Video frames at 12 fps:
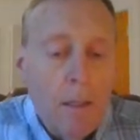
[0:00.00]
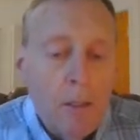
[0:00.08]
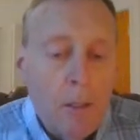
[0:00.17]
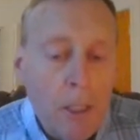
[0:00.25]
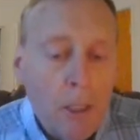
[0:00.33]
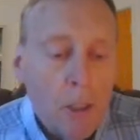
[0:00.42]

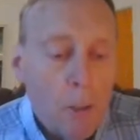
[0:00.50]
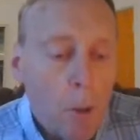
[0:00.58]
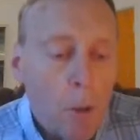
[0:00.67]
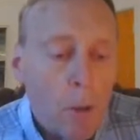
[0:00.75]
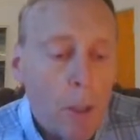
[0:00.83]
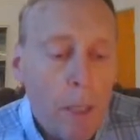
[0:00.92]
Jesus
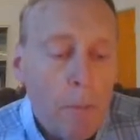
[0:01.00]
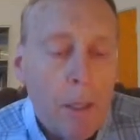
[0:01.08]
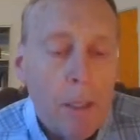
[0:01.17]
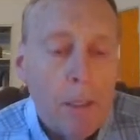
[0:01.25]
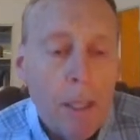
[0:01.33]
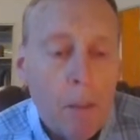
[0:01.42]
proclaimed
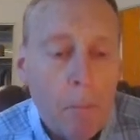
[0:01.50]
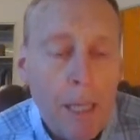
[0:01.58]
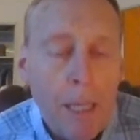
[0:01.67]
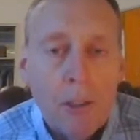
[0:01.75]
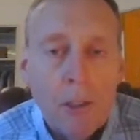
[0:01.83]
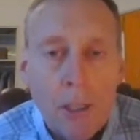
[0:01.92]
that a
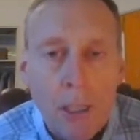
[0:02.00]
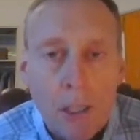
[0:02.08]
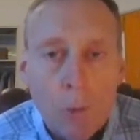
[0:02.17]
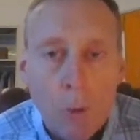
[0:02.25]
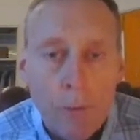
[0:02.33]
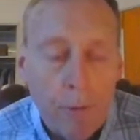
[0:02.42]
man's
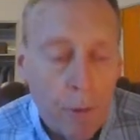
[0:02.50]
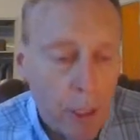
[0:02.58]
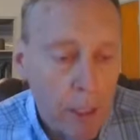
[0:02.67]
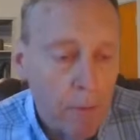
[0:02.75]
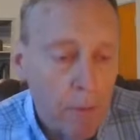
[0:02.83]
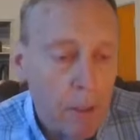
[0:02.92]
sins were
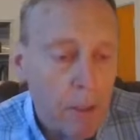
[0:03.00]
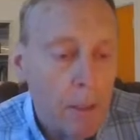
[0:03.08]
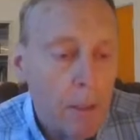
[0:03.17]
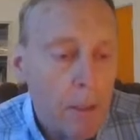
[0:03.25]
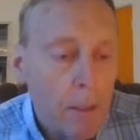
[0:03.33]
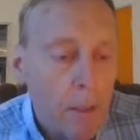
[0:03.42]
forgiven.
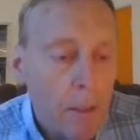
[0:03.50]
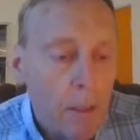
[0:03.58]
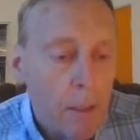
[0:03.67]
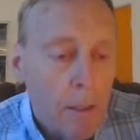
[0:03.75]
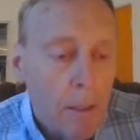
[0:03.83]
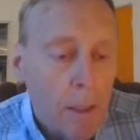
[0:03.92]

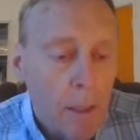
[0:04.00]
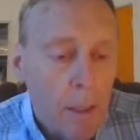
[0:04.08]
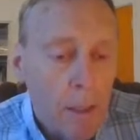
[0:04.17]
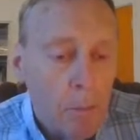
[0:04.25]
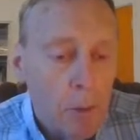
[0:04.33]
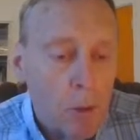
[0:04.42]

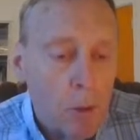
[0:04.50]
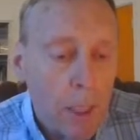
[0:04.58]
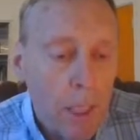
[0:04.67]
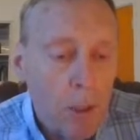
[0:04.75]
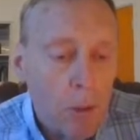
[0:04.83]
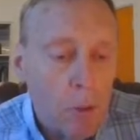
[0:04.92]
He was going to
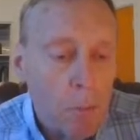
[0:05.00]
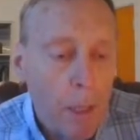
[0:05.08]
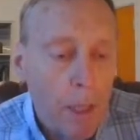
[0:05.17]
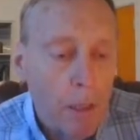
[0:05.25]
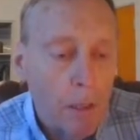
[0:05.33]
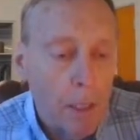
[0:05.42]
heal the
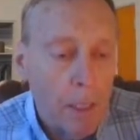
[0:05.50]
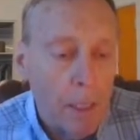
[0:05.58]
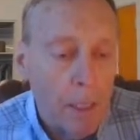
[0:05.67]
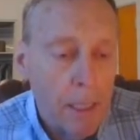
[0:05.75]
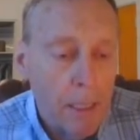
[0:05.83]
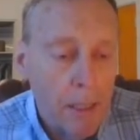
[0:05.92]

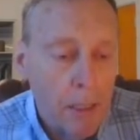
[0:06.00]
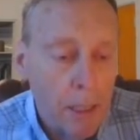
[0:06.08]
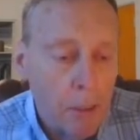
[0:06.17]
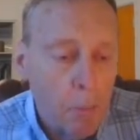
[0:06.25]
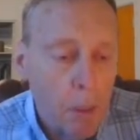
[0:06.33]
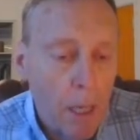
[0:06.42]
paralytic. He
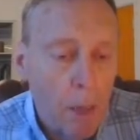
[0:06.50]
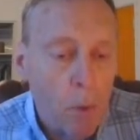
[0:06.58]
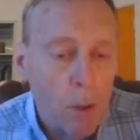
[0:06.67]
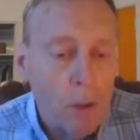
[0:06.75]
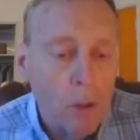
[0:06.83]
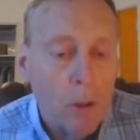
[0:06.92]
says, but I
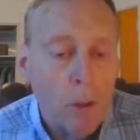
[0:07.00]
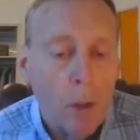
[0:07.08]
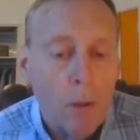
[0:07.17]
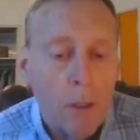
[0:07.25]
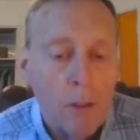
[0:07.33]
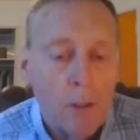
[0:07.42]
want you to
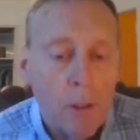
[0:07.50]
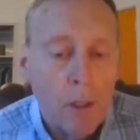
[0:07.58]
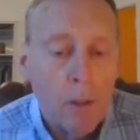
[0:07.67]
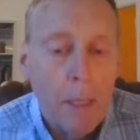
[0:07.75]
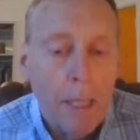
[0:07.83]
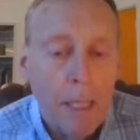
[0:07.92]
know that the
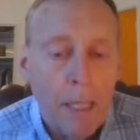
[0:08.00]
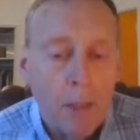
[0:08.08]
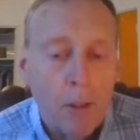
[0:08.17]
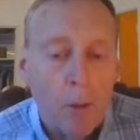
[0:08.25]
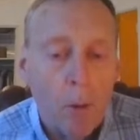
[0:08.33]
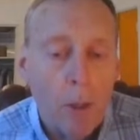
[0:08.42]
Son of Man has
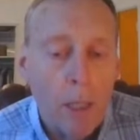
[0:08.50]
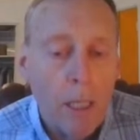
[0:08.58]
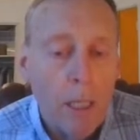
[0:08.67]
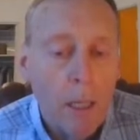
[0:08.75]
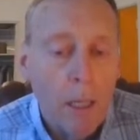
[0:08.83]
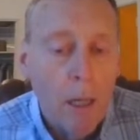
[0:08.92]

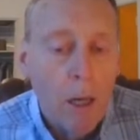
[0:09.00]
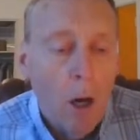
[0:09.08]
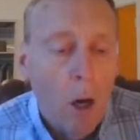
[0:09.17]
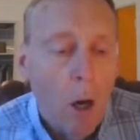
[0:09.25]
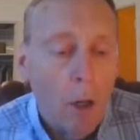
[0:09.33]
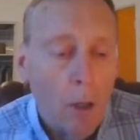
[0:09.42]
authority
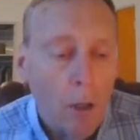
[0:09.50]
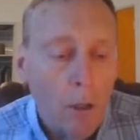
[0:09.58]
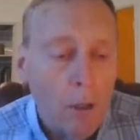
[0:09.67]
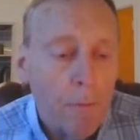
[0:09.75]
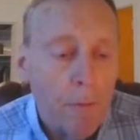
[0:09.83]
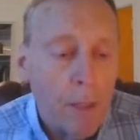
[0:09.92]
on
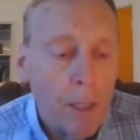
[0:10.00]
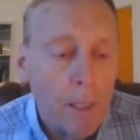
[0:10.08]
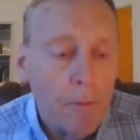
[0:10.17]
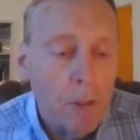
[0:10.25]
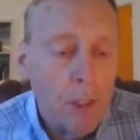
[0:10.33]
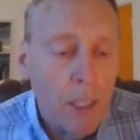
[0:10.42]
earth to
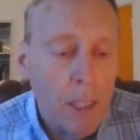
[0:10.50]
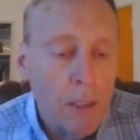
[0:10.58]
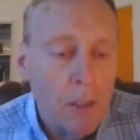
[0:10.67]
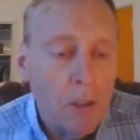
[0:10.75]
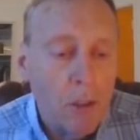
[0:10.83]
forgive sins.